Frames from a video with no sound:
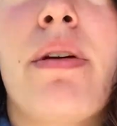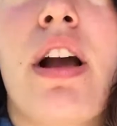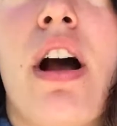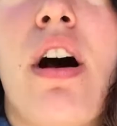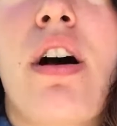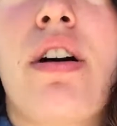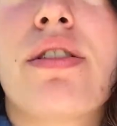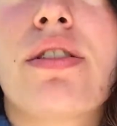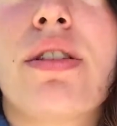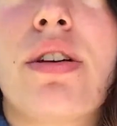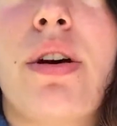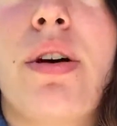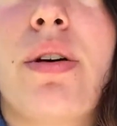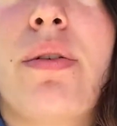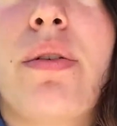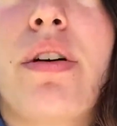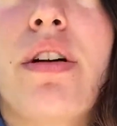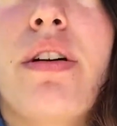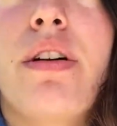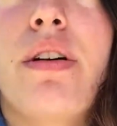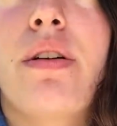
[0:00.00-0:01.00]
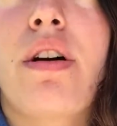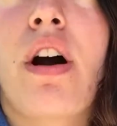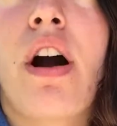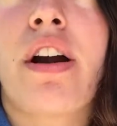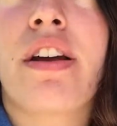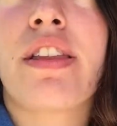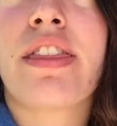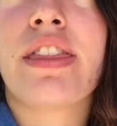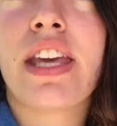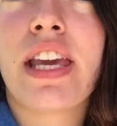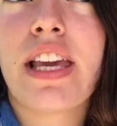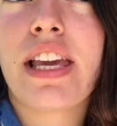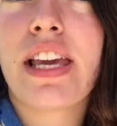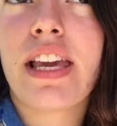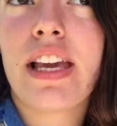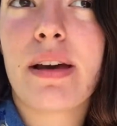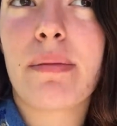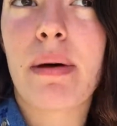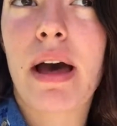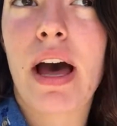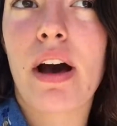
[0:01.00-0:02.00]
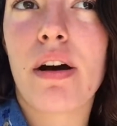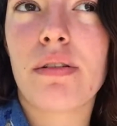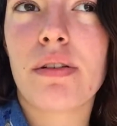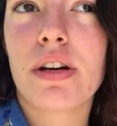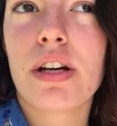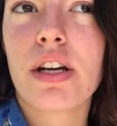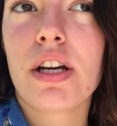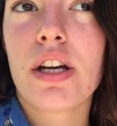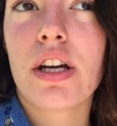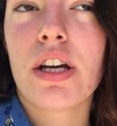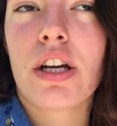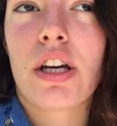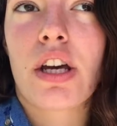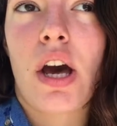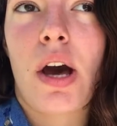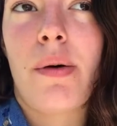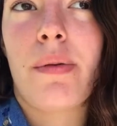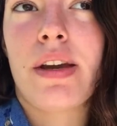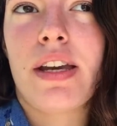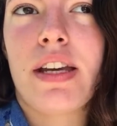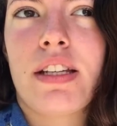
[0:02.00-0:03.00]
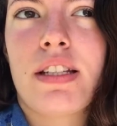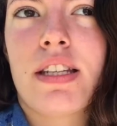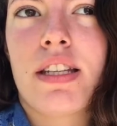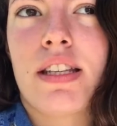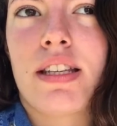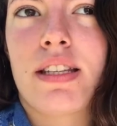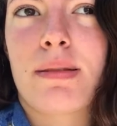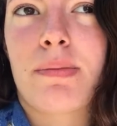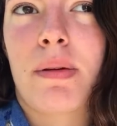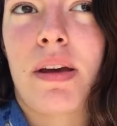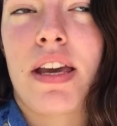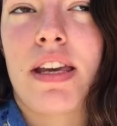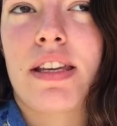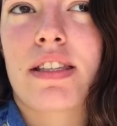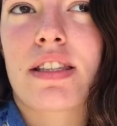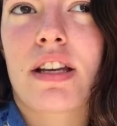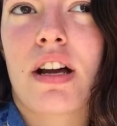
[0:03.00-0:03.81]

we also are thinking about going to this place